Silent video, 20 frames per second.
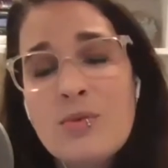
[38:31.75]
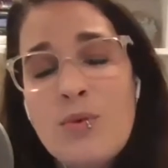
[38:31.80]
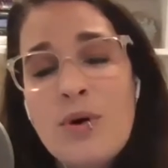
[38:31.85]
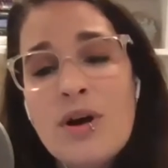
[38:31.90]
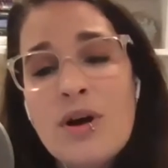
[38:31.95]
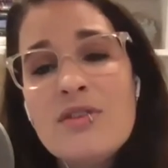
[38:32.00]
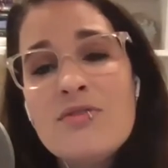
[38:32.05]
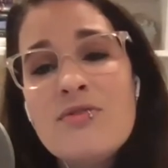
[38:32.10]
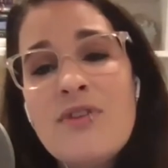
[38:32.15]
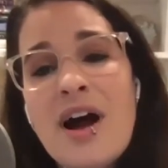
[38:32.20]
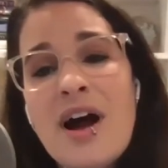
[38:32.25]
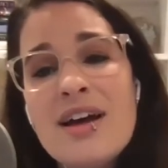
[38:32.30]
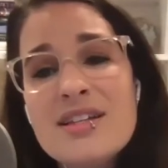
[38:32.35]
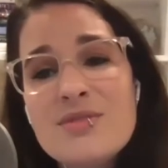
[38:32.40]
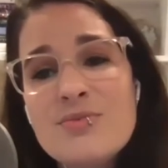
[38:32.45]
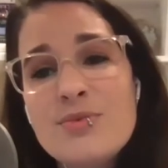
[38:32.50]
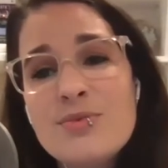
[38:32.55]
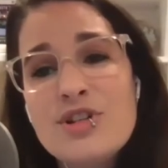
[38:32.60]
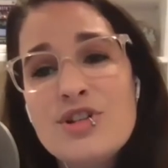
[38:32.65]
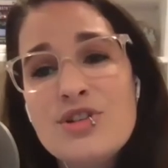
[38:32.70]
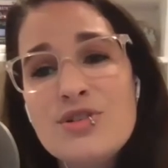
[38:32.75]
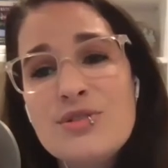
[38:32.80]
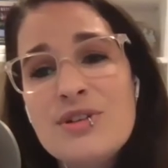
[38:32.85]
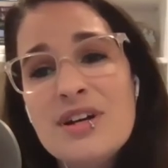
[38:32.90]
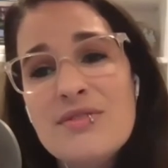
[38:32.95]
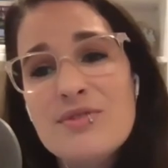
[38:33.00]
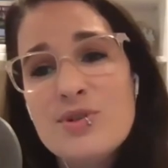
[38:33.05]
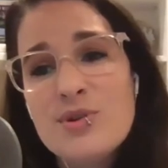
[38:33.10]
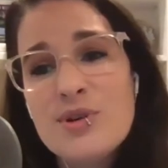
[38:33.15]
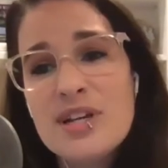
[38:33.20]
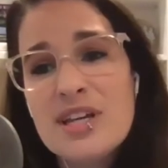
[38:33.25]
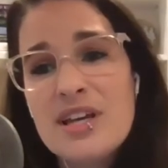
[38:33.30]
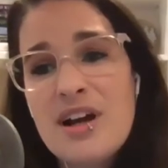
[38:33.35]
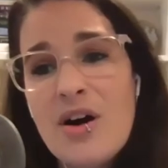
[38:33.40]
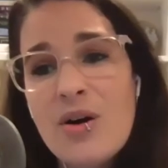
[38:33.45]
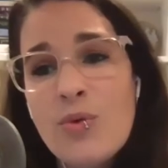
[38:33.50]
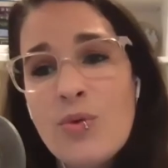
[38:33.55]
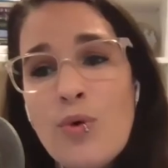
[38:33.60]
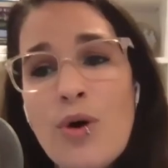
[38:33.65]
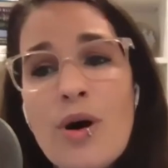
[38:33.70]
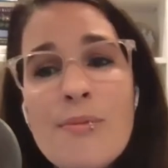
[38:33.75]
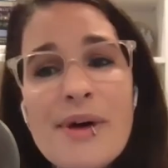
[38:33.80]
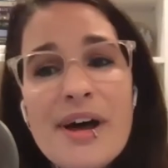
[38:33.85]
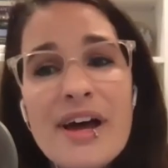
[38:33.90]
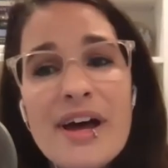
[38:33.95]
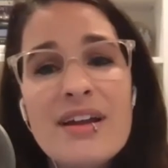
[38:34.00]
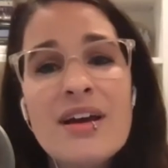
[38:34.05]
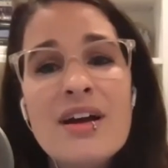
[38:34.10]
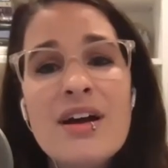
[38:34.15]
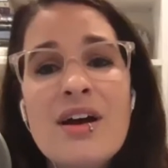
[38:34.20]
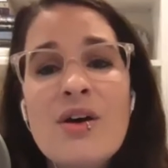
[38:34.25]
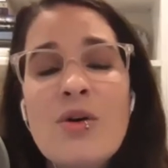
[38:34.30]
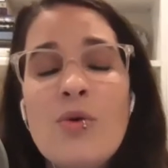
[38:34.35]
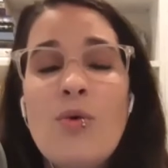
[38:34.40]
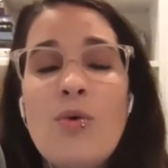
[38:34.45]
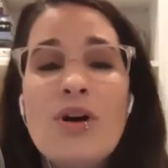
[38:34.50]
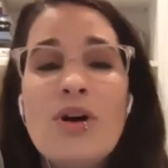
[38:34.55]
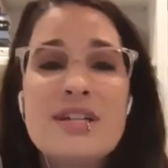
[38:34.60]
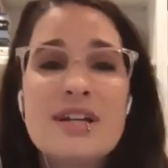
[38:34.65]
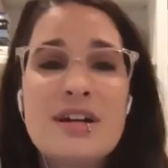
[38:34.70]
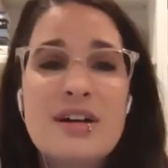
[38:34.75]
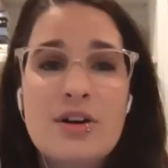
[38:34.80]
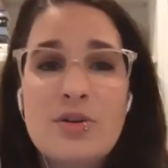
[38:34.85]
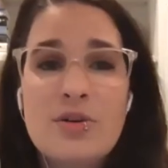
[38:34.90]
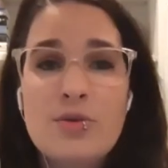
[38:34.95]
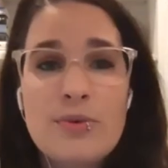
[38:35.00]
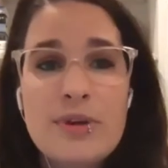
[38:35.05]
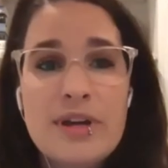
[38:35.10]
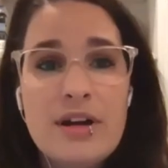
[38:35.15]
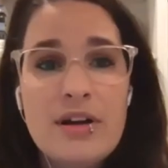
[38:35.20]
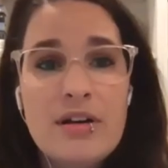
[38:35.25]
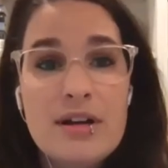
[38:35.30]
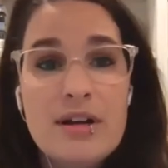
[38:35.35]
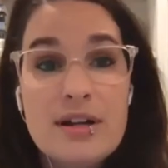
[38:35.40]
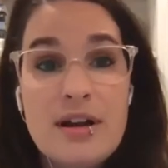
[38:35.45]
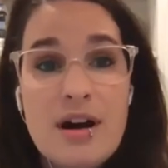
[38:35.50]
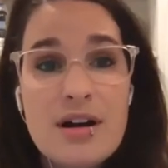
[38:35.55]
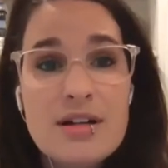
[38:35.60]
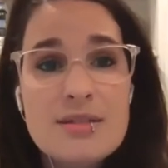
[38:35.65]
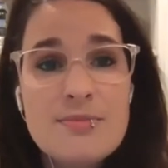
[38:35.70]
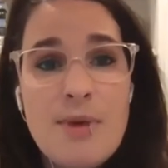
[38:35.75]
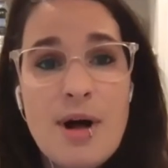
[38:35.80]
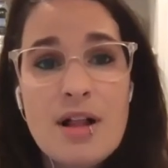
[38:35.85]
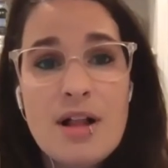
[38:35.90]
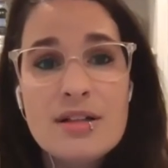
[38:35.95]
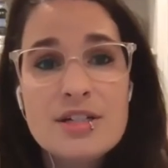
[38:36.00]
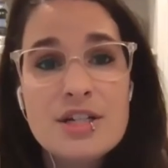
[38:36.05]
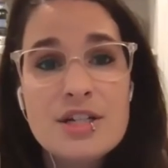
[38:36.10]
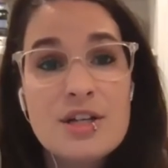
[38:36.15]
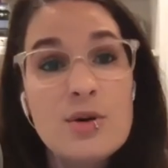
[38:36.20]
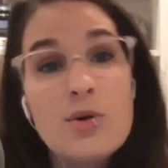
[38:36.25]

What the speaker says: what advice would you give to a young woman wanting a career in cosmology?